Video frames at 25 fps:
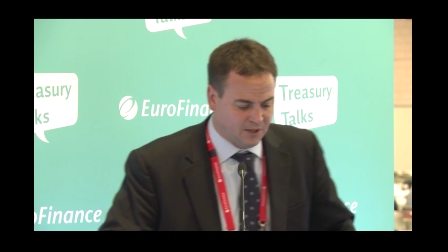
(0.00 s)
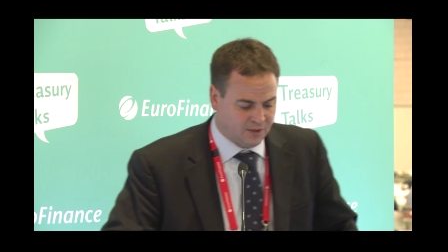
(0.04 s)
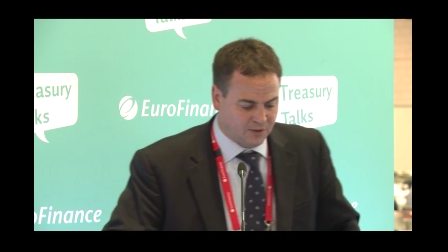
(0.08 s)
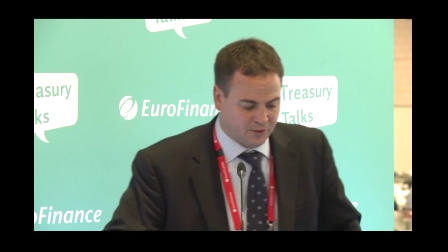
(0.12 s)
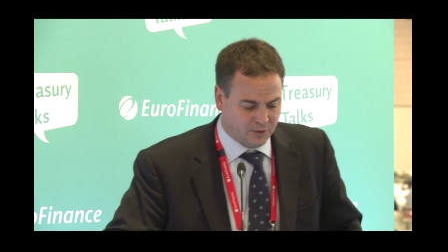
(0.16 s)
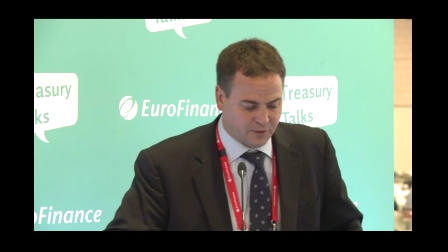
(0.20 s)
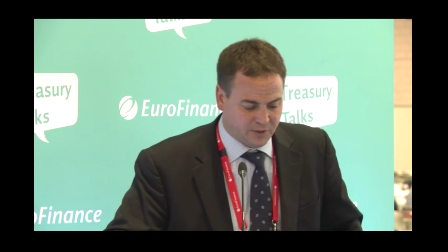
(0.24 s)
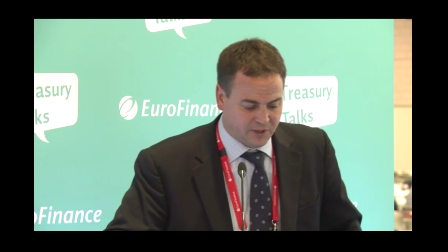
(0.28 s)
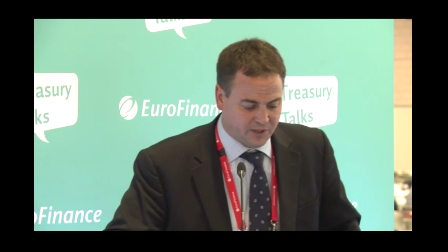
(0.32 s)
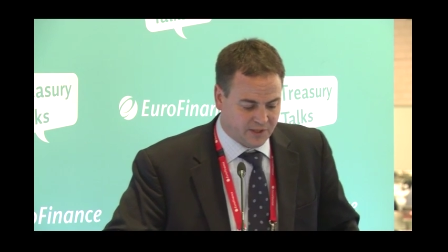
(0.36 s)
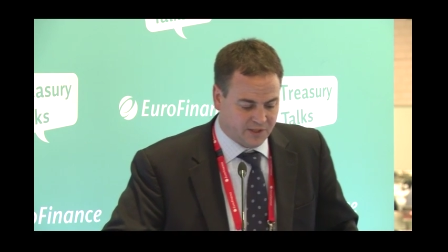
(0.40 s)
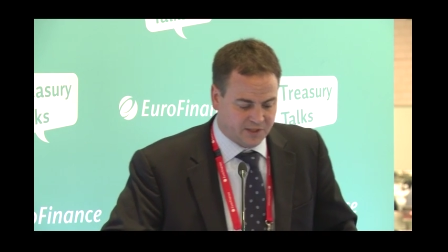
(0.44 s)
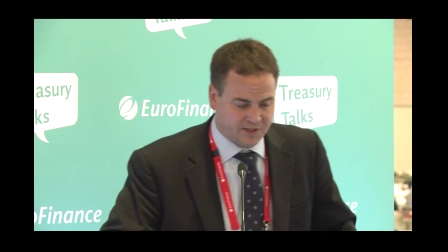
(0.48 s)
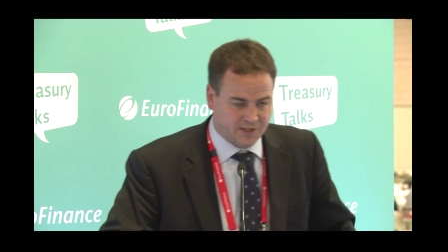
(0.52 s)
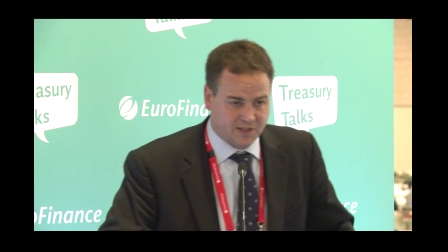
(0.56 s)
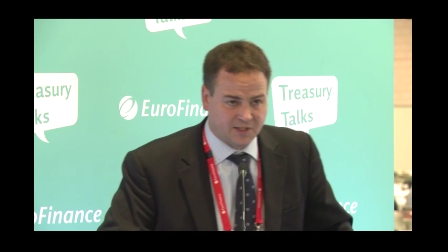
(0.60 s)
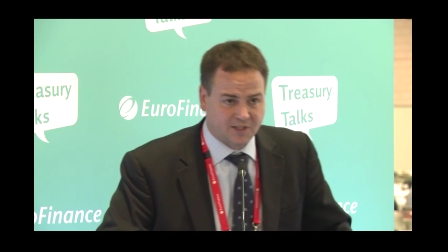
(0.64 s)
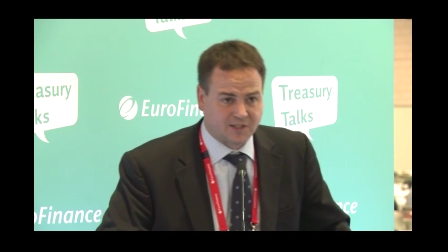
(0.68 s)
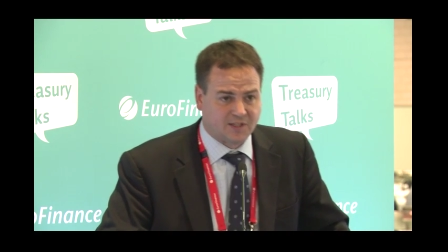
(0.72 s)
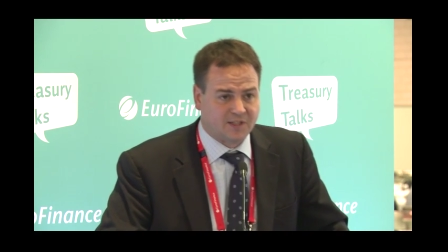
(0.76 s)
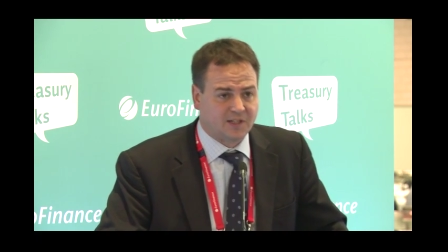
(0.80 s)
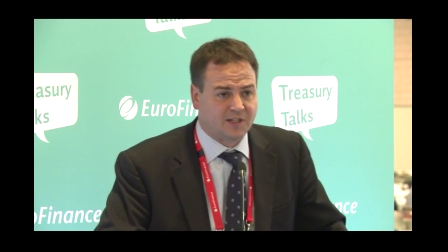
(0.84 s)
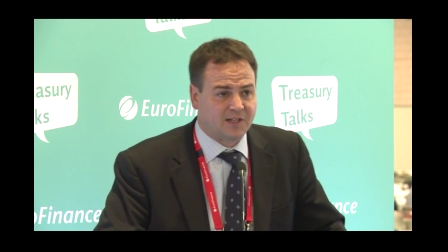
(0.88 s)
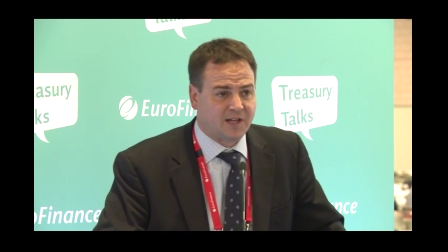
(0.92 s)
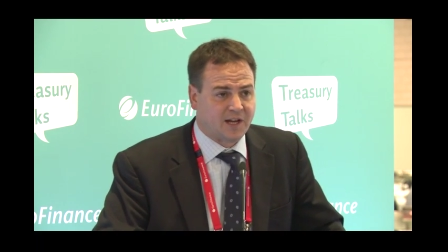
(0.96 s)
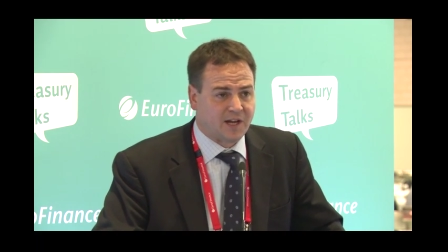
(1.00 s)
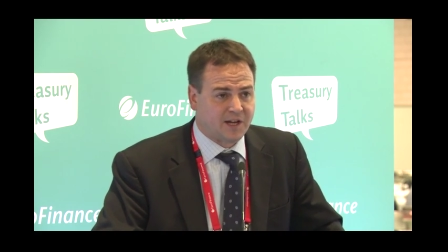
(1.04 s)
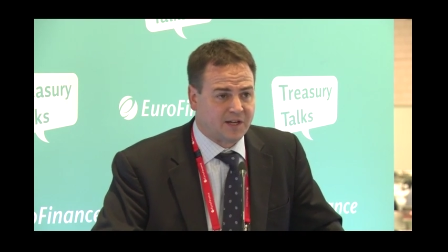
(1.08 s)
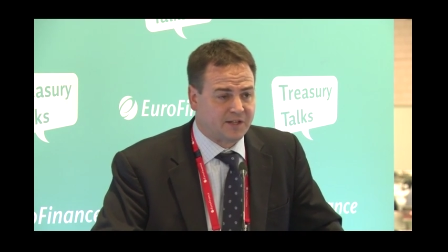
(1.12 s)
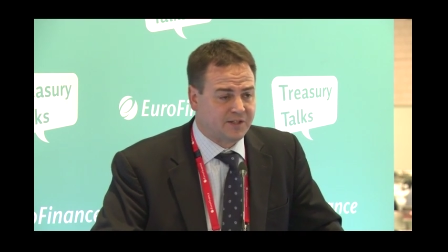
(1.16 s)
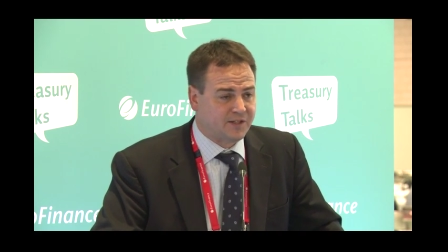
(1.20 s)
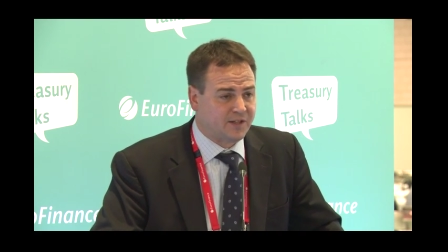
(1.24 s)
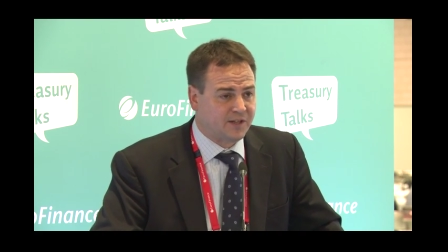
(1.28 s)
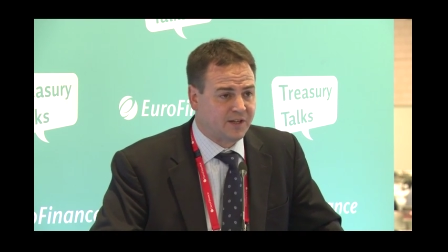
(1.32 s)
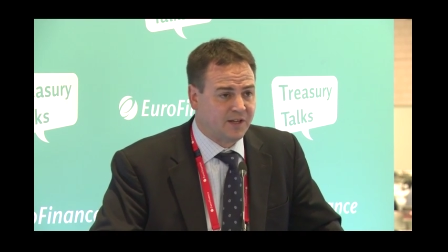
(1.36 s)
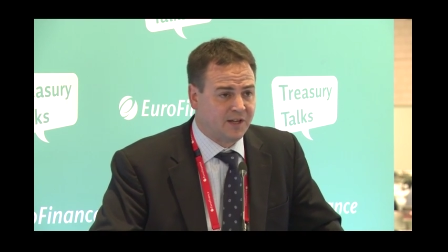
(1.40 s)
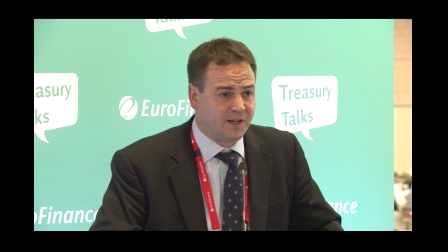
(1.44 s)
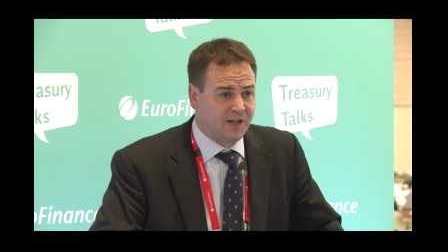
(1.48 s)
30 to 60
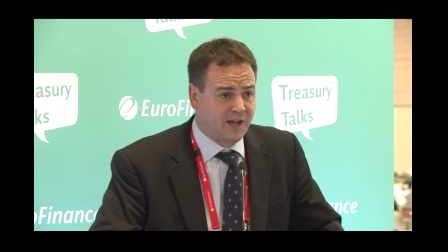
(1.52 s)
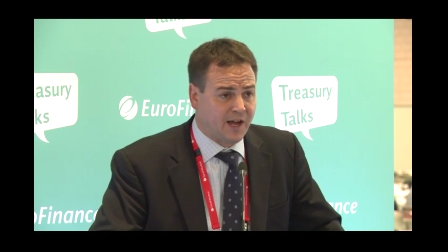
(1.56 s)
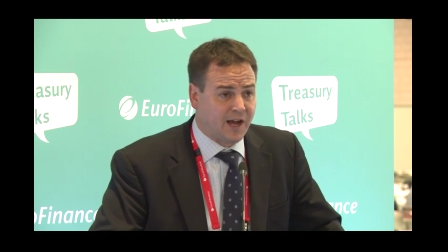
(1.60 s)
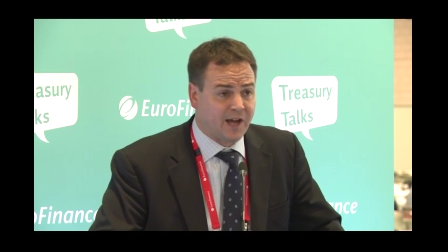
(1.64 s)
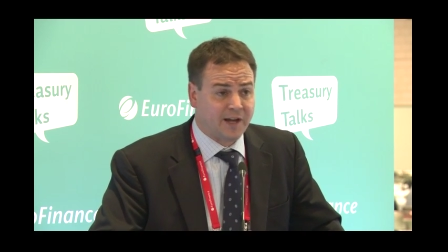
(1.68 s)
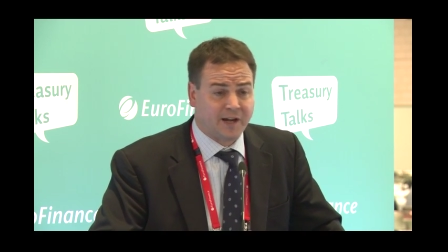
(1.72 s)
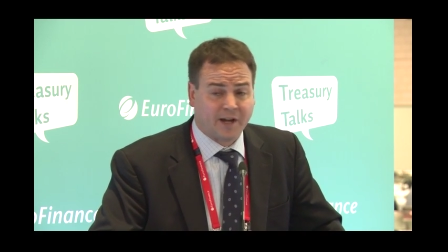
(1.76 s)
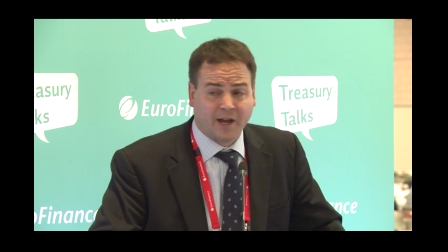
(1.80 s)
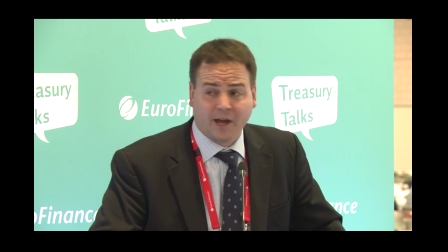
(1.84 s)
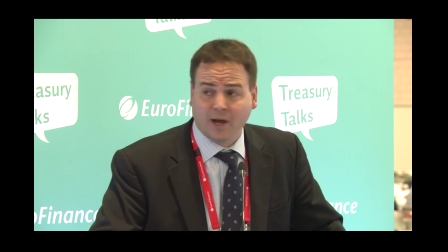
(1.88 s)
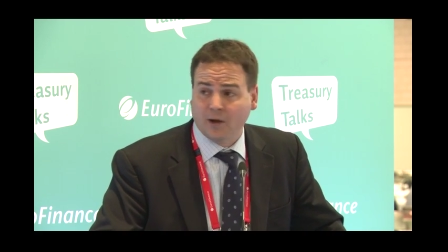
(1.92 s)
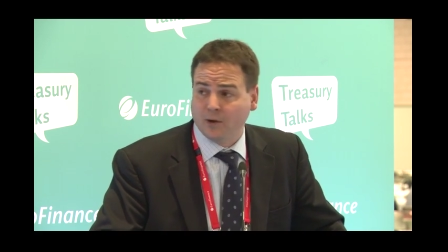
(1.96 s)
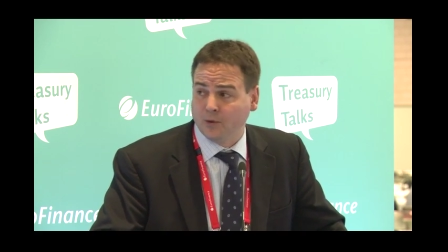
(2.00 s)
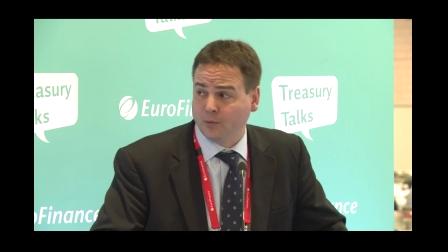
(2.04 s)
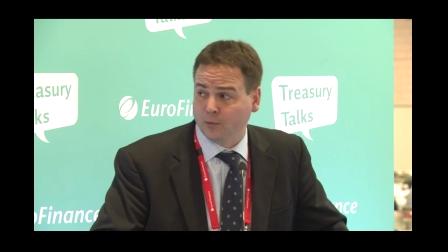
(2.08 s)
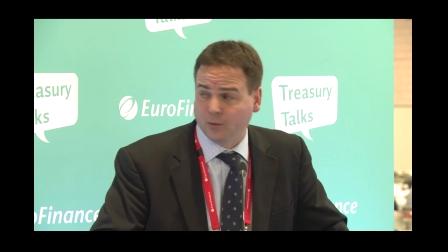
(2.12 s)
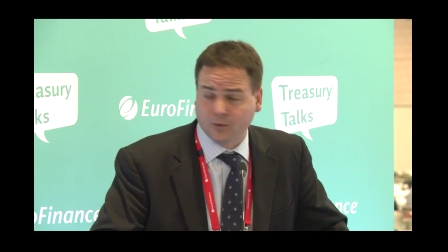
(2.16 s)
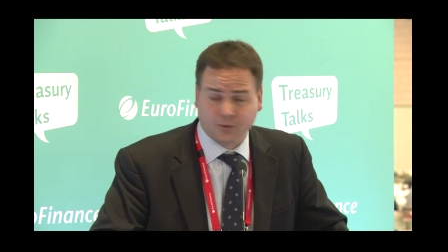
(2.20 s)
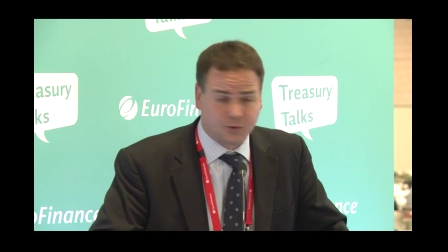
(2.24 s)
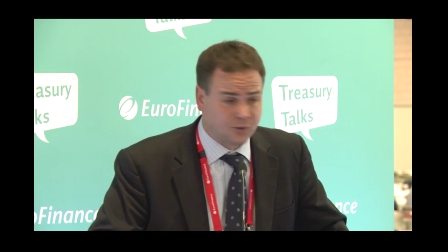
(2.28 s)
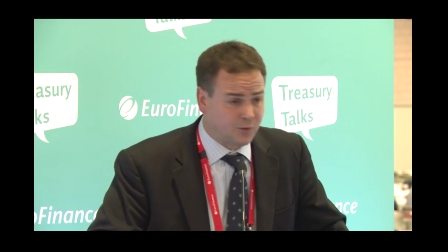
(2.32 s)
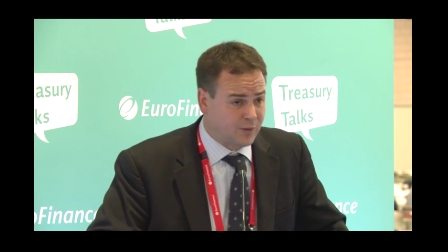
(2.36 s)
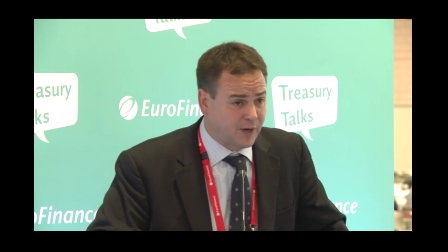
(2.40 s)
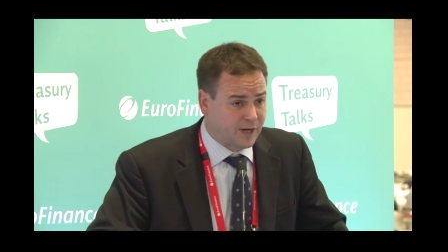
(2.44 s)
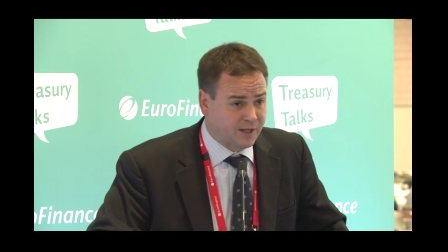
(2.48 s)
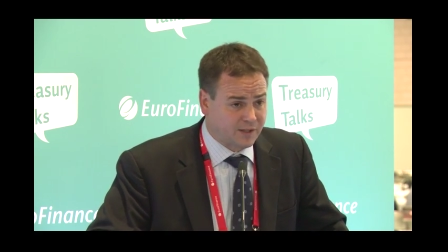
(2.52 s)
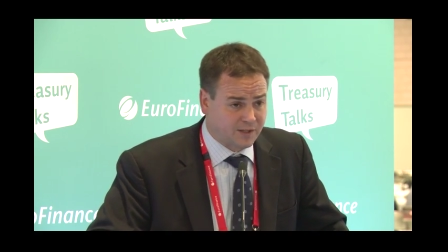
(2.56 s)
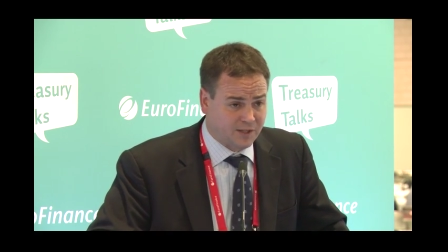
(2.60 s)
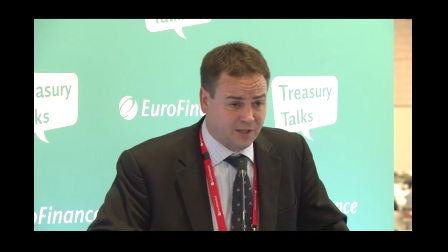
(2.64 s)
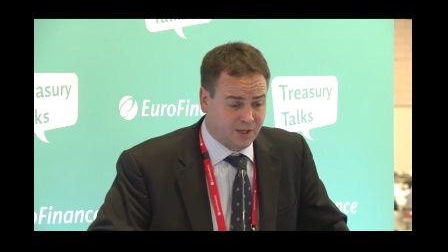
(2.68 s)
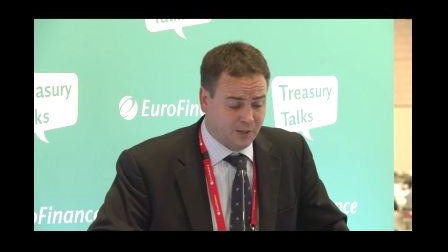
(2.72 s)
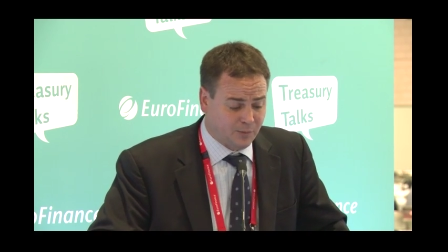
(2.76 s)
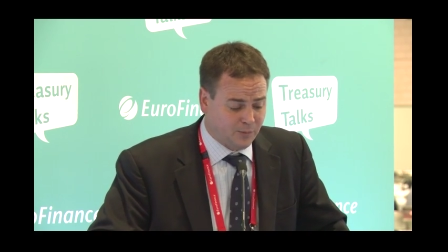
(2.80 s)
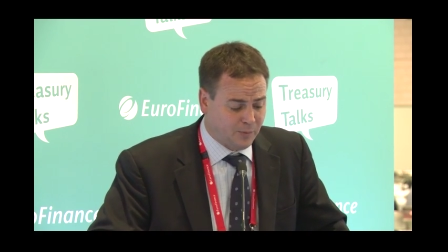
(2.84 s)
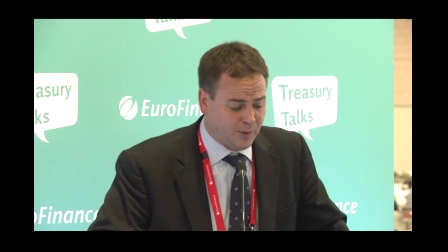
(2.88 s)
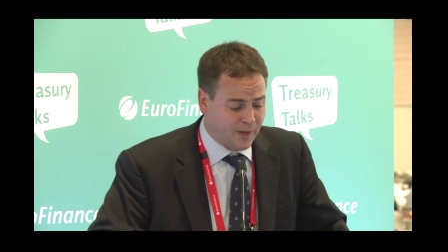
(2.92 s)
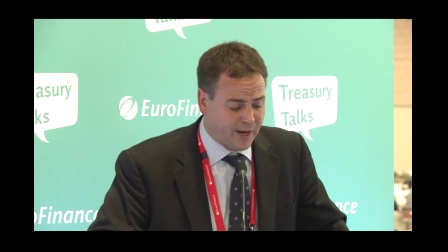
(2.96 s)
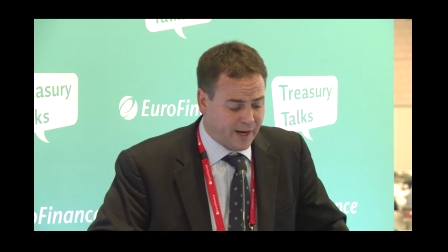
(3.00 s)
days on how it will
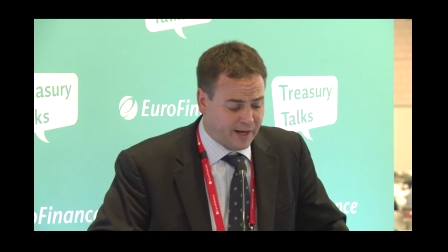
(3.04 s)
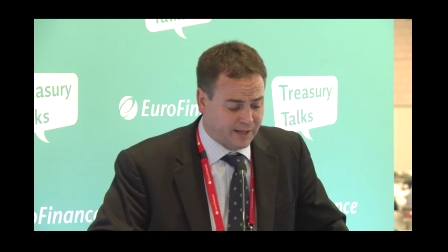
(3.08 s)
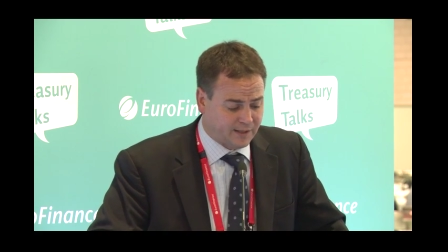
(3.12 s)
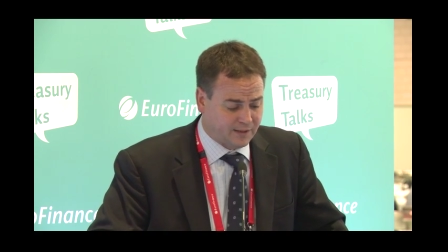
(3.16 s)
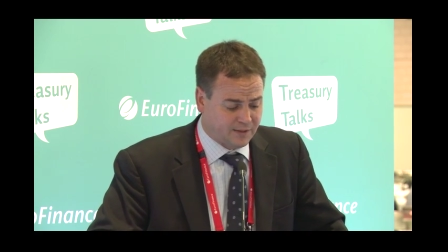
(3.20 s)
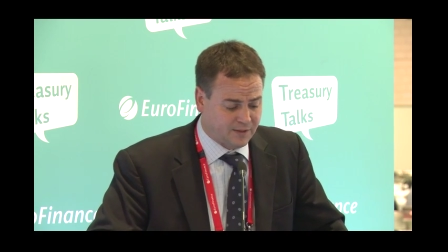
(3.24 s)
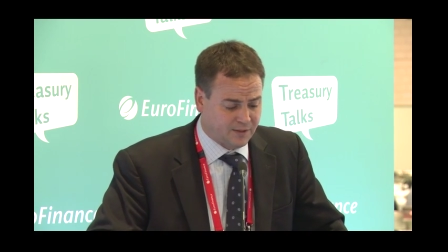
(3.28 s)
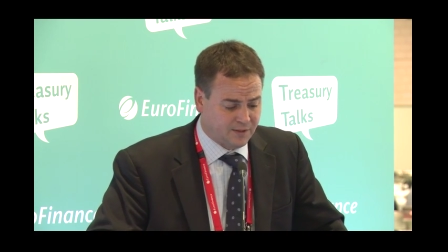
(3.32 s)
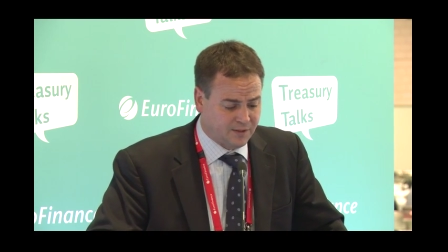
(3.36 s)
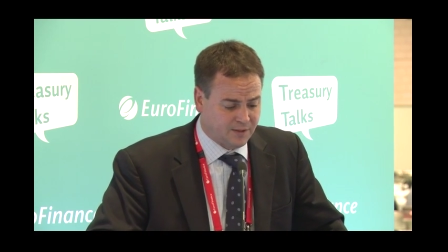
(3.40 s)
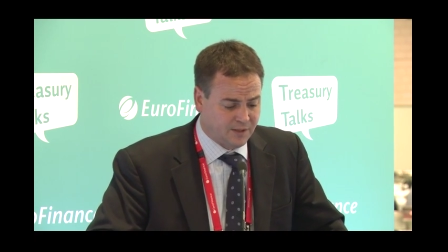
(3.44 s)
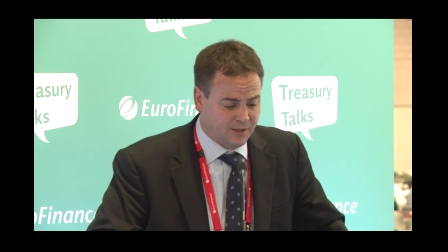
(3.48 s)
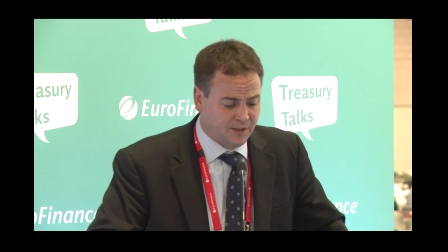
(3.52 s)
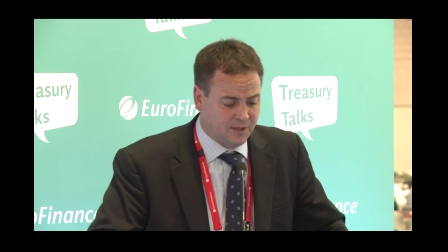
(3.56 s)
directly impact